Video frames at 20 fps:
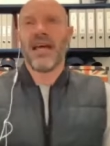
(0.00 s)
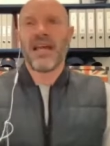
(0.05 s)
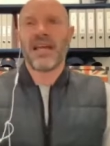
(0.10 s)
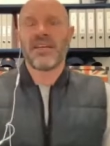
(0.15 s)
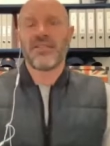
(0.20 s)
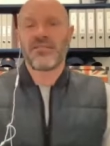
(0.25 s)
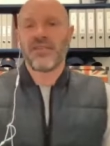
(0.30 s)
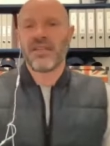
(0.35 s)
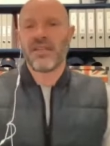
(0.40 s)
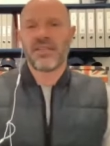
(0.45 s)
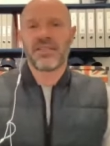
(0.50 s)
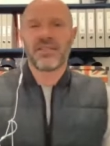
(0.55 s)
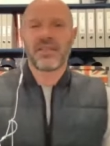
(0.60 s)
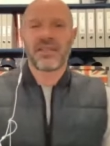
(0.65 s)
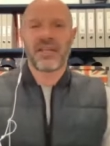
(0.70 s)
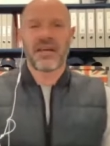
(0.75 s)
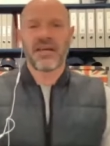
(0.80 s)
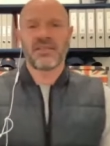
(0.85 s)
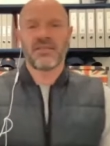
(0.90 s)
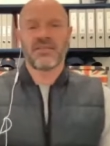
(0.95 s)
It's really just a
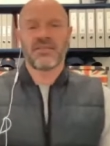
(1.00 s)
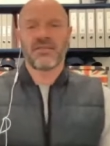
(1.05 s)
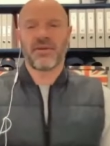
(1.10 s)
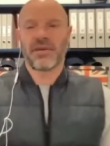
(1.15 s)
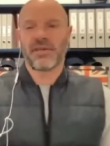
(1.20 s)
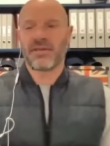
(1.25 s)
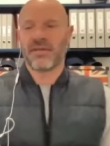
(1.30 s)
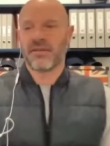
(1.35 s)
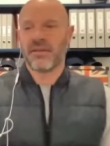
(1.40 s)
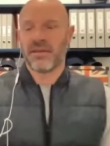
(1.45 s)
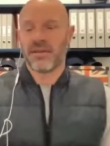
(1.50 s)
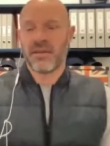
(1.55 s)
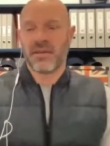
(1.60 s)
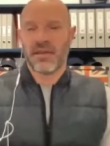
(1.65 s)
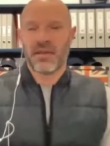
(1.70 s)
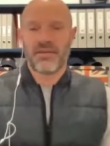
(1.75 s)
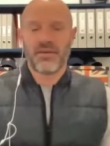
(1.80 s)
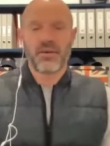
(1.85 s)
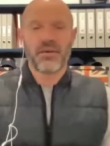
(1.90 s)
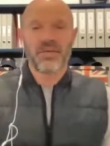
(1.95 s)
case of, well,
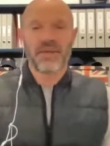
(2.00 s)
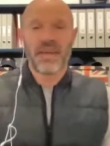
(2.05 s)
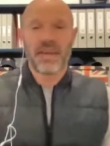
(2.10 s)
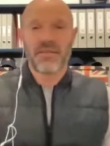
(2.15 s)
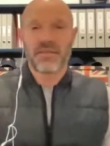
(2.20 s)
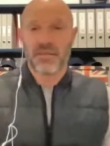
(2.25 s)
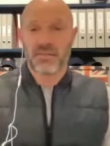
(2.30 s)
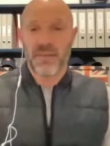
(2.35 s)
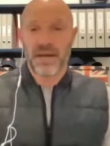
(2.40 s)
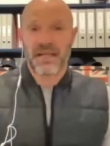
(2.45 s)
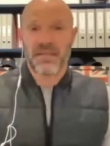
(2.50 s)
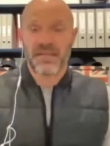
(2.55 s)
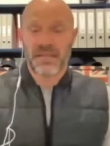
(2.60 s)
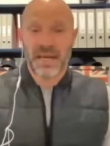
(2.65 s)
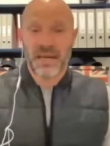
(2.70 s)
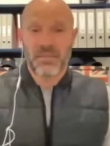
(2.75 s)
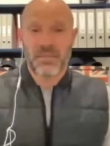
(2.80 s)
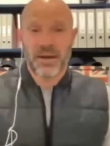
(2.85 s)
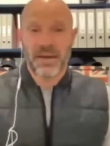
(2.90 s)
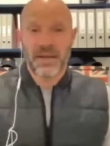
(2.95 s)
if you're the nearest man to
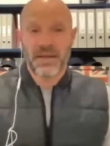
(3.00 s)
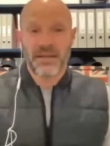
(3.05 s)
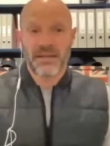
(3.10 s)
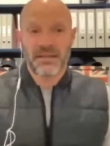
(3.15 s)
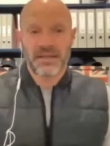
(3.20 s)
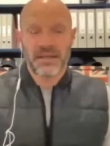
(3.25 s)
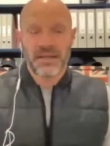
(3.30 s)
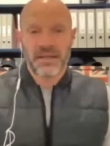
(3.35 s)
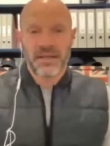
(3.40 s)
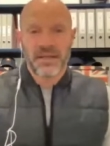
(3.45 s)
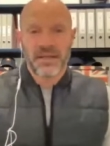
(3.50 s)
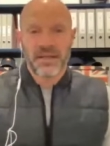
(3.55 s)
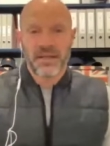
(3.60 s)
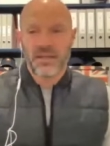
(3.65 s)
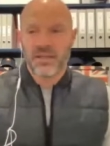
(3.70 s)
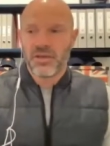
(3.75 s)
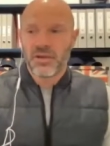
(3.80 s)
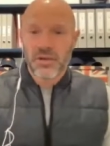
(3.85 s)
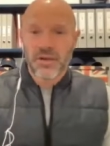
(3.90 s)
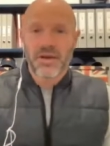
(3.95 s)
that player,
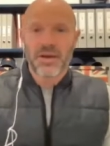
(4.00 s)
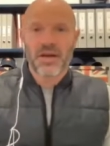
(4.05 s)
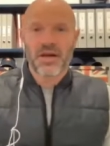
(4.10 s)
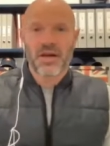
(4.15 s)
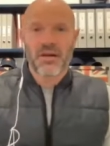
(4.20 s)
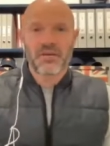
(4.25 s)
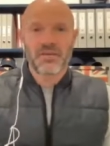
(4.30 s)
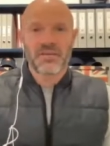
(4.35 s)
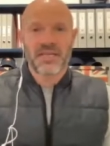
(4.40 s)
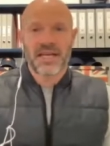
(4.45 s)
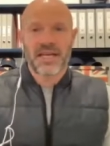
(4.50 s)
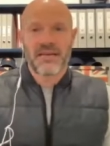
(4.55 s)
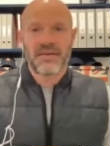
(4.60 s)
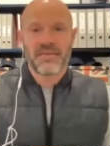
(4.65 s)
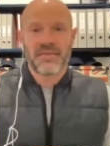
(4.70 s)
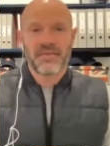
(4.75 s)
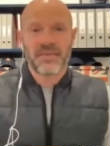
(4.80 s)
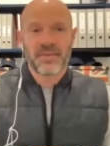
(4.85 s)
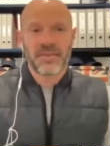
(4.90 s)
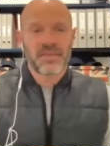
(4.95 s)
you go and close down.
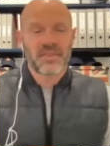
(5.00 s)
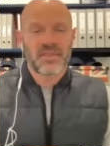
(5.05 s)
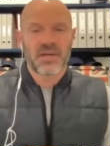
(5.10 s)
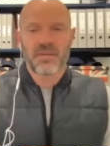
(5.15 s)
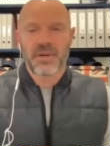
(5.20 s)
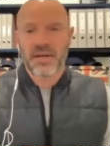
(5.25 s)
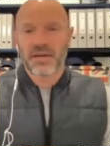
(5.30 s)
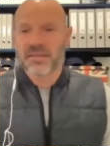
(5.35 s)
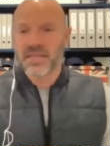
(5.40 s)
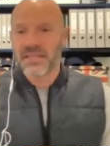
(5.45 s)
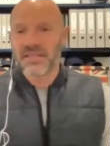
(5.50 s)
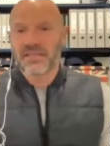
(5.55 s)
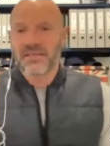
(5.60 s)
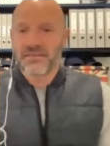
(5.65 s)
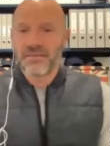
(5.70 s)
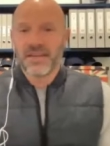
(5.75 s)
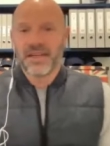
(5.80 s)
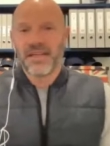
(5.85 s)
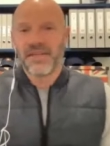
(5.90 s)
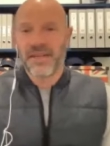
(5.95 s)
Someone else has to
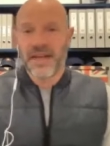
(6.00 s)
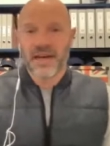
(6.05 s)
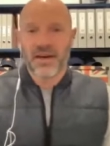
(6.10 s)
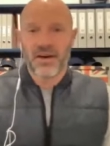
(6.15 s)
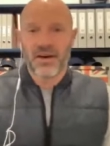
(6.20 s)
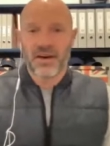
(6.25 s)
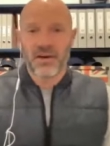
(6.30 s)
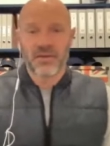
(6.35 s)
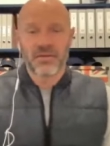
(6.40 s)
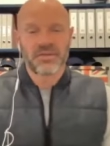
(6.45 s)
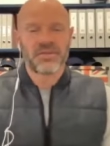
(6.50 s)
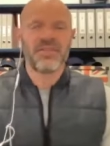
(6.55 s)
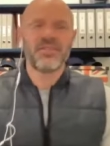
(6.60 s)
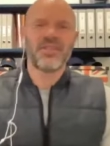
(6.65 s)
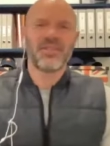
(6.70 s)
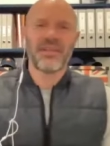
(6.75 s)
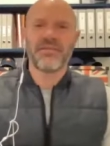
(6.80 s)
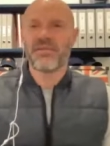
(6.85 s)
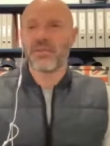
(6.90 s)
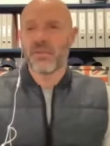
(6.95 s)
fill in that hole. So you
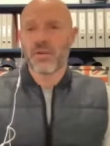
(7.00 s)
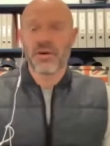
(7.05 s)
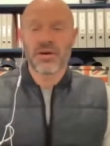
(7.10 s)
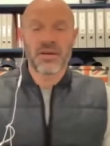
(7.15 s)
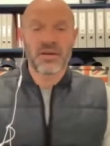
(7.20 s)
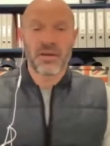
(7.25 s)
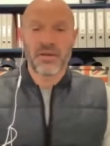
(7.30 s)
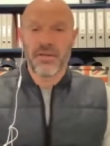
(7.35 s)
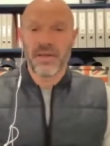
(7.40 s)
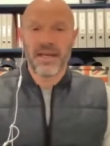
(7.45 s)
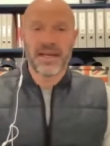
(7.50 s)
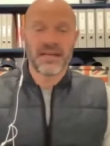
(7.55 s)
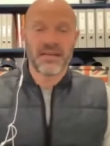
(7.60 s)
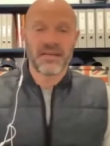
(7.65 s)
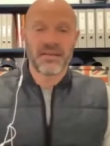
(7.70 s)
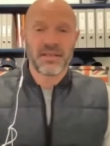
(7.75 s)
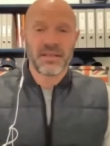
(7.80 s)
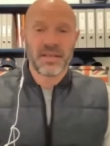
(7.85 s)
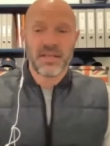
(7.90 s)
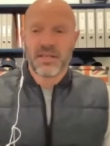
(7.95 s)
just have to work on that
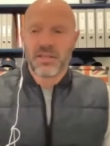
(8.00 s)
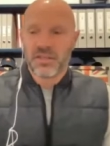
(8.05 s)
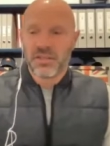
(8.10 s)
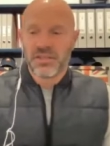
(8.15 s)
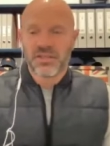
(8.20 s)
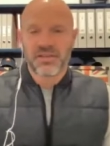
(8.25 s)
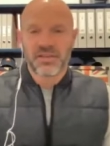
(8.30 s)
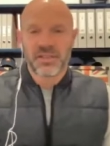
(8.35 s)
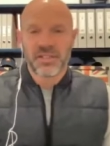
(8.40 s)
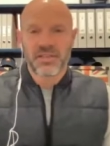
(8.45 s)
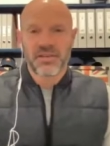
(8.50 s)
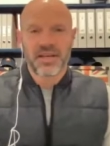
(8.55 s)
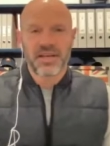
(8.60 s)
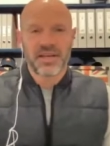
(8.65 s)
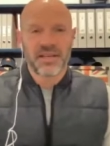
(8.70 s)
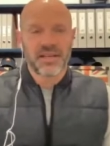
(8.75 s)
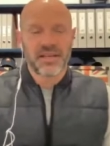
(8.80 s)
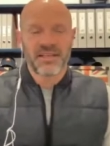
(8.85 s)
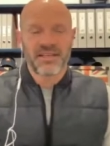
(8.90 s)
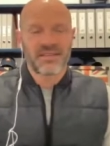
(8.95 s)
during
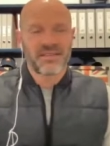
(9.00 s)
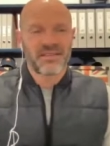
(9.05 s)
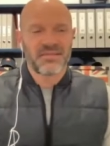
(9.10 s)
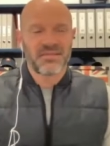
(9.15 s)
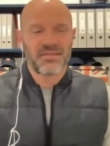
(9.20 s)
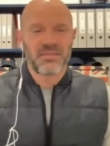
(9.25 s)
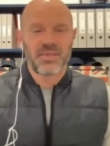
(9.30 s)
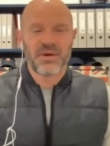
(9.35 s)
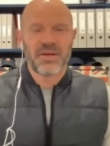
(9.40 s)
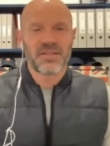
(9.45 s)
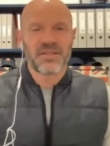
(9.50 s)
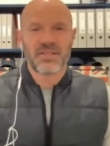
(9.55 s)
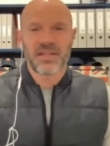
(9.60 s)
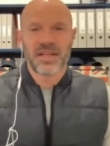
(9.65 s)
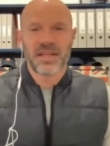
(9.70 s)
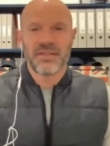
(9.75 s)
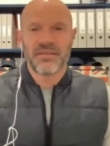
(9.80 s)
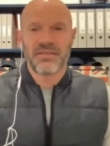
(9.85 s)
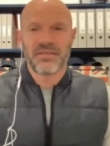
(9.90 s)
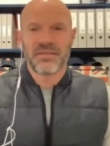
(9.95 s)
training. It's
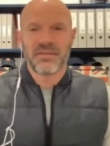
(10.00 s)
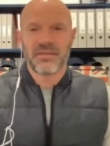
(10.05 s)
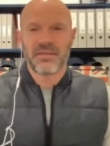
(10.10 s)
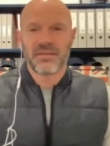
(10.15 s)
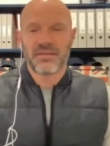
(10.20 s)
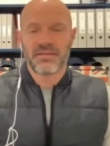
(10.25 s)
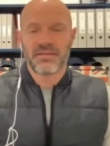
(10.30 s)
personnel.